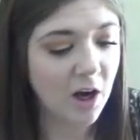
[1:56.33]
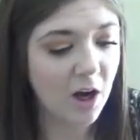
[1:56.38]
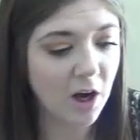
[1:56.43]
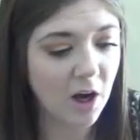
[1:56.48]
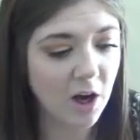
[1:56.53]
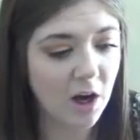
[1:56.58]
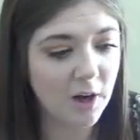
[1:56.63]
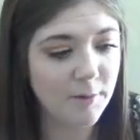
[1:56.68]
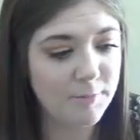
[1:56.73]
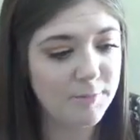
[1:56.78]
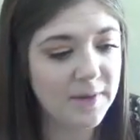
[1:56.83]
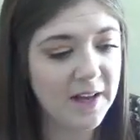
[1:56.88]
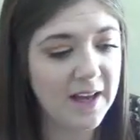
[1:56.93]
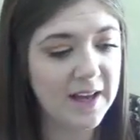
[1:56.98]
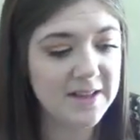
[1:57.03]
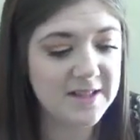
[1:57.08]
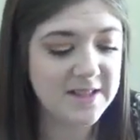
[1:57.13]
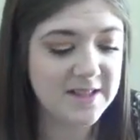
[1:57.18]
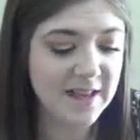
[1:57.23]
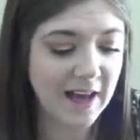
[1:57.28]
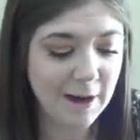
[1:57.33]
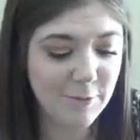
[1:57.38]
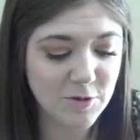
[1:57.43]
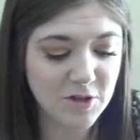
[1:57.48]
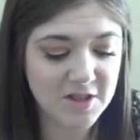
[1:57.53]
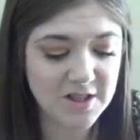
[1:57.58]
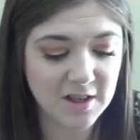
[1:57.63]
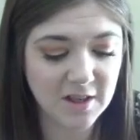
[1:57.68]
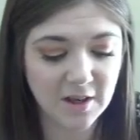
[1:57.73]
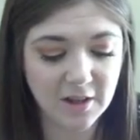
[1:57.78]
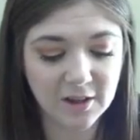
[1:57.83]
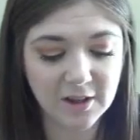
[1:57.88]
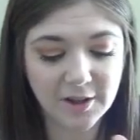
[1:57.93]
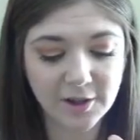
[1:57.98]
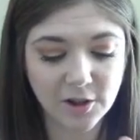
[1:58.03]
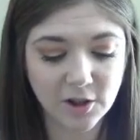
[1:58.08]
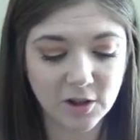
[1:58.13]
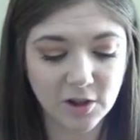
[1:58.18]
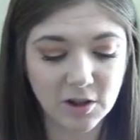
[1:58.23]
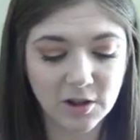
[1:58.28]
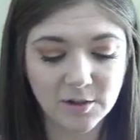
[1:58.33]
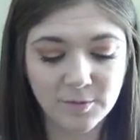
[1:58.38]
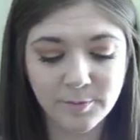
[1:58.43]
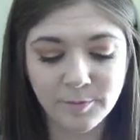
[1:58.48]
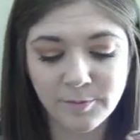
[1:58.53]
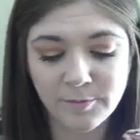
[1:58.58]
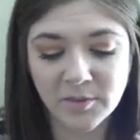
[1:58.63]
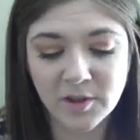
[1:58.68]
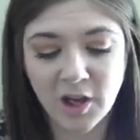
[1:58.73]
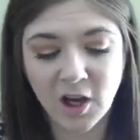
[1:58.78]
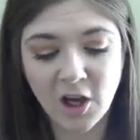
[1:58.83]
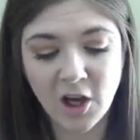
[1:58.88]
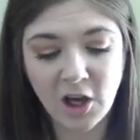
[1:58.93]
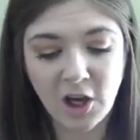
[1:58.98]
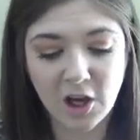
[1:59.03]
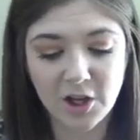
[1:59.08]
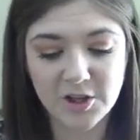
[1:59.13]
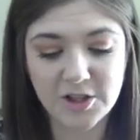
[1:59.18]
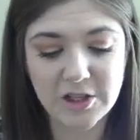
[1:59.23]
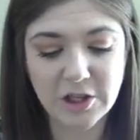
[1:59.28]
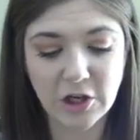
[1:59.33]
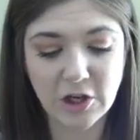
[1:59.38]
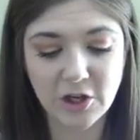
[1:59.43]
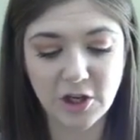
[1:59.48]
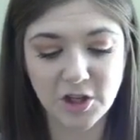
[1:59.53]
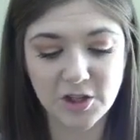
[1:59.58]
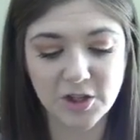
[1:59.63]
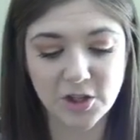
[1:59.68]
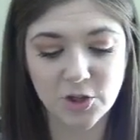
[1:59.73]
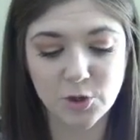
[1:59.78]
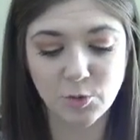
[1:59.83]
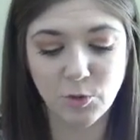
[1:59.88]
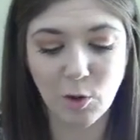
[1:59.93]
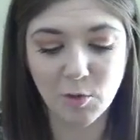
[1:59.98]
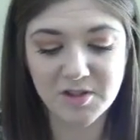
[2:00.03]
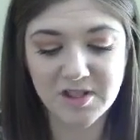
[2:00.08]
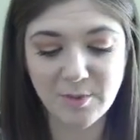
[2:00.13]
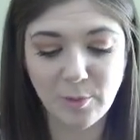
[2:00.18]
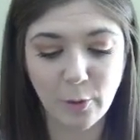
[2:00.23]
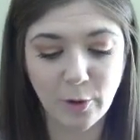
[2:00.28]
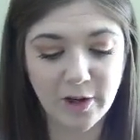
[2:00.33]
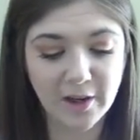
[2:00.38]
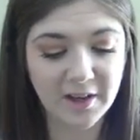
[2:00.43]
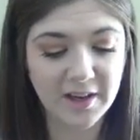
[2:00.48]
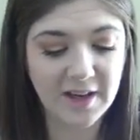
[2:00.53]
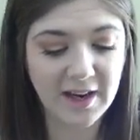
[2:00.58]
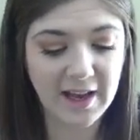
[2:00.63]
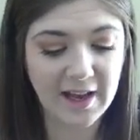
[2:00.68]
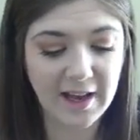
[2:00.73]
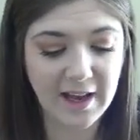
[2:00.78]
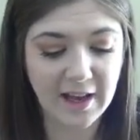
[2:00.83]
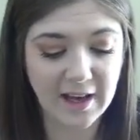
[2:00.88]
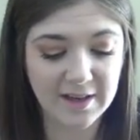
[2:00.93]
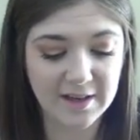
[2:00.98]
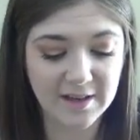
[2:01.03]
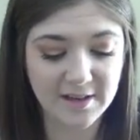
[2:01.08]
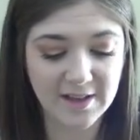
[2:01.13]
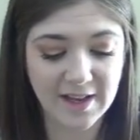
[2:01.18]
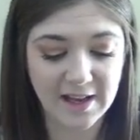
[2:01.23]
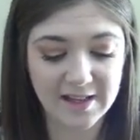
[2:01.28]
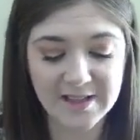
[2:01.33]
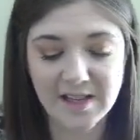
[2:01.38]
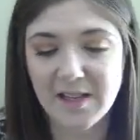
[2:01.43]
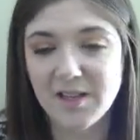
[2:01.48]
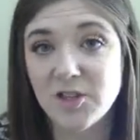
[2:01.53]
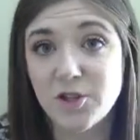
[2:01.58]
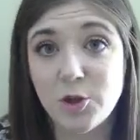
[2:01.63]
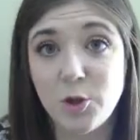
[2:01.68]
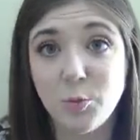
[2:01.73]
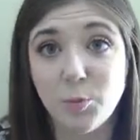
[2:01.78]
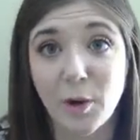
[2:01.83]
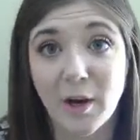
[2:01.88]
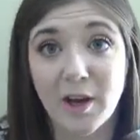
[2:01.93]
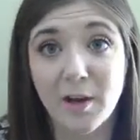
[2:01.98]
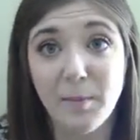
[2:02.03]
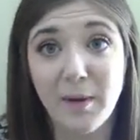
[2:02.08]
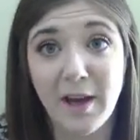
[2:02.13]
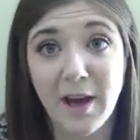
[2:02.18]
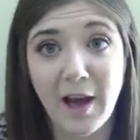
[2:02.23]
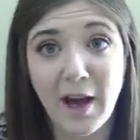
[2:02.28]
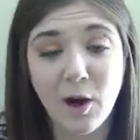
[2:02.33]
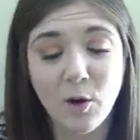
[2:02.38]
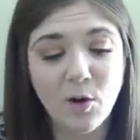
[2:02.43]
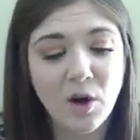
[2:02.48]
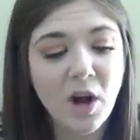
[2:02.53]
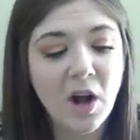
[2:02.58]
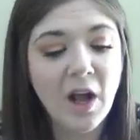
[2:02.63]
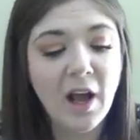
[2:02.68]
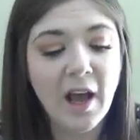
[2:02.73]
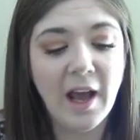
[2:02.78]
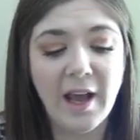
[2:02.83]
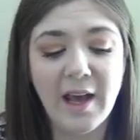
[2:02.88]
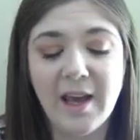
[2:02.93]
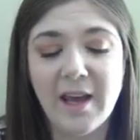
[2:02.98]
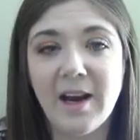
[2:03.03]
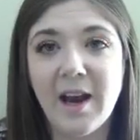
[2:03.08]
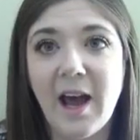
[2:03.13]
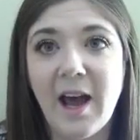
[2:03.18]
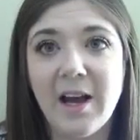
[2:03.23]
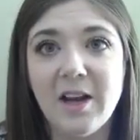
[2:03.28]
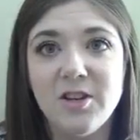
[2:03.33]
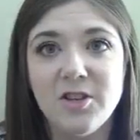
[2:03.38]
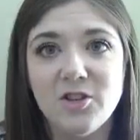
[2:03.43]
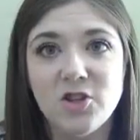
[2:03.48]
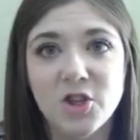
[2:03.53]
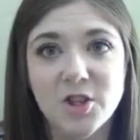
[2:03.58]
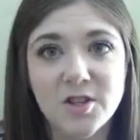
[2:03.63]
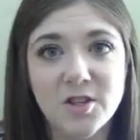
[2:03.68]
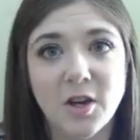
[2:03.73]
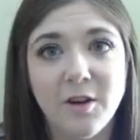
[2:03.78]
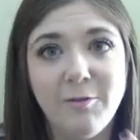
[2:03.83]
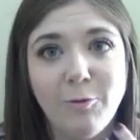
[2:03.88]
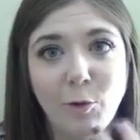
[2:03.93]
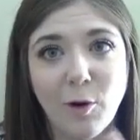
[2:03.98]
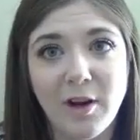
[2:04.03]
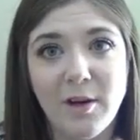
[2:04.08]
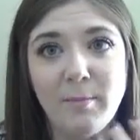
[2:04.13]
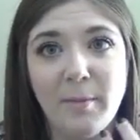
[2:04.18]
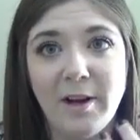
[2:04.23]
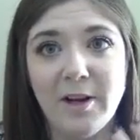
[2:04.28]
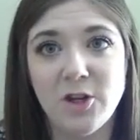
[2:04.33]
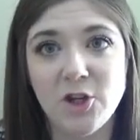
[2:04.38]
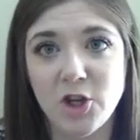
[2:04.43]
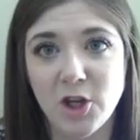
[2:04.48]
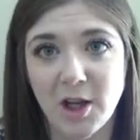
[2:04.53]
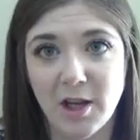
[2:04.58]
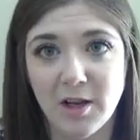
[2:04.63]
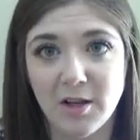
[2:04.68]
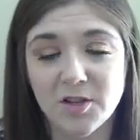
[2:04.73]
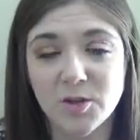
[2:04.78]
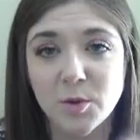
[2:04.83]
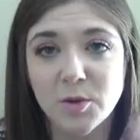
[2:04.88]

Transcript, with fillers: Um, it's, I'm just a little concerned because there's rosehip oil in it and that tends to break me out and I just avoid my chin.